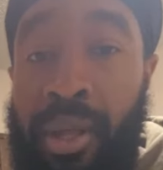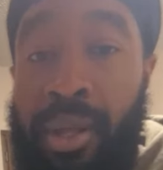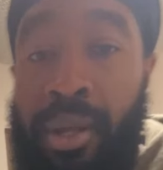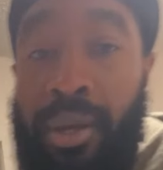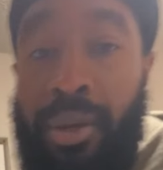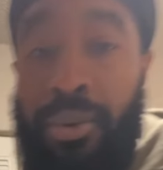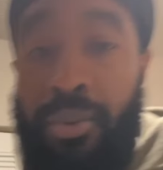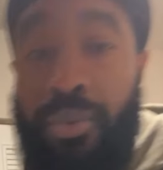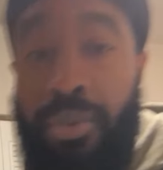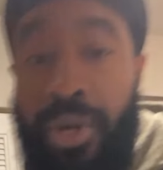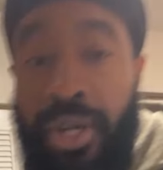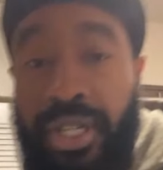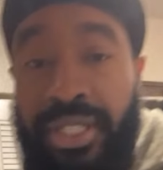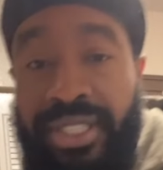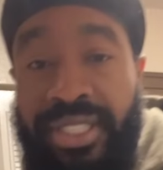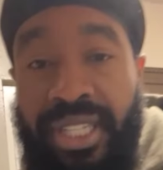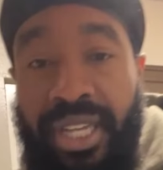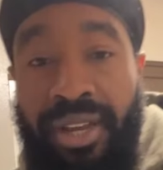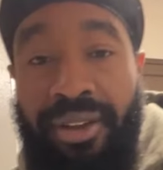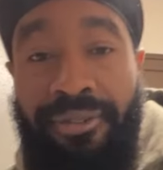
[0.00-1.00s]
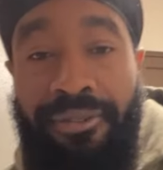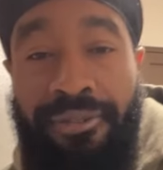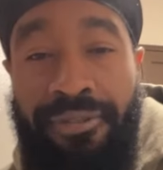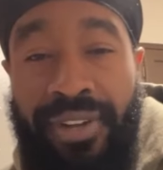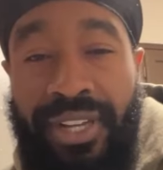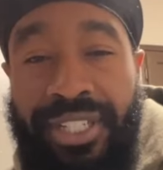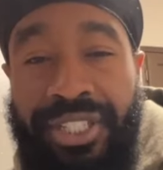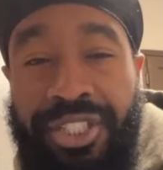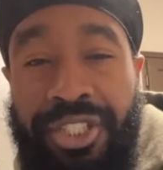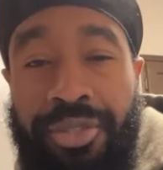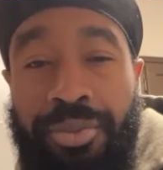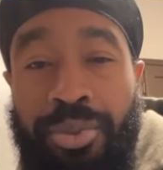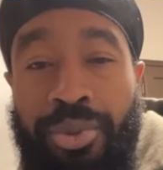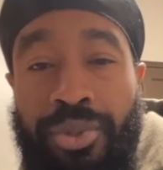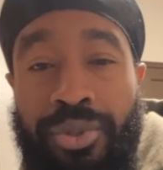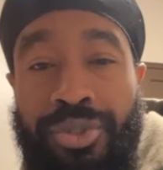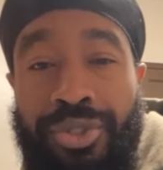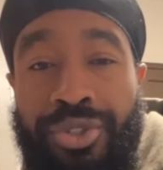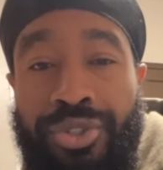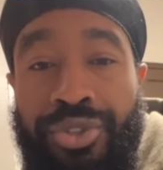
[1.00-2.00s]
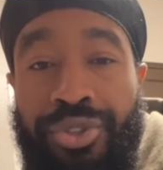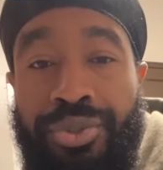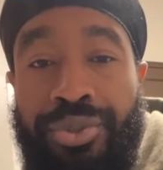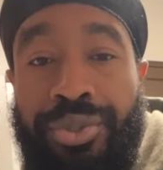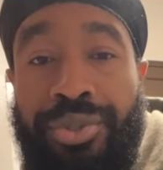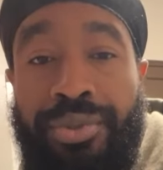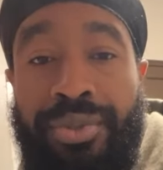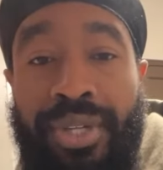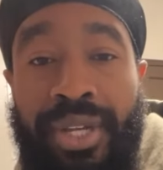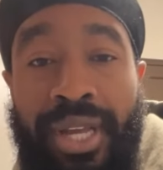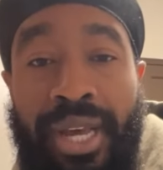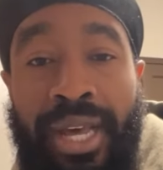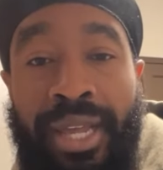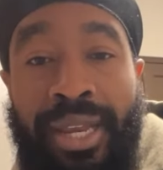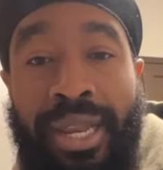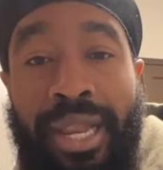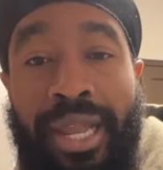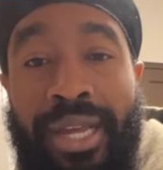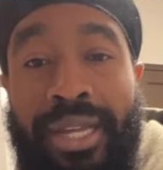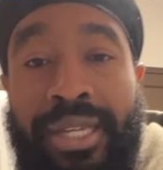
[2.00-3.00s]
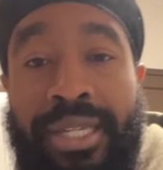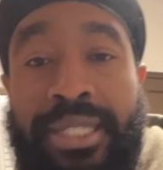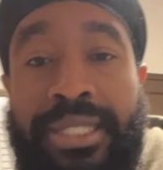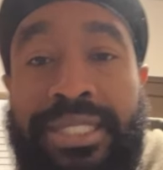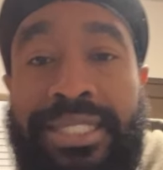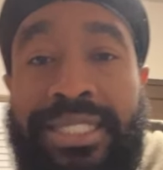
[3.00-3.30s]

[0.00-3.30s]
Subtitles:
What vegetables do you not like?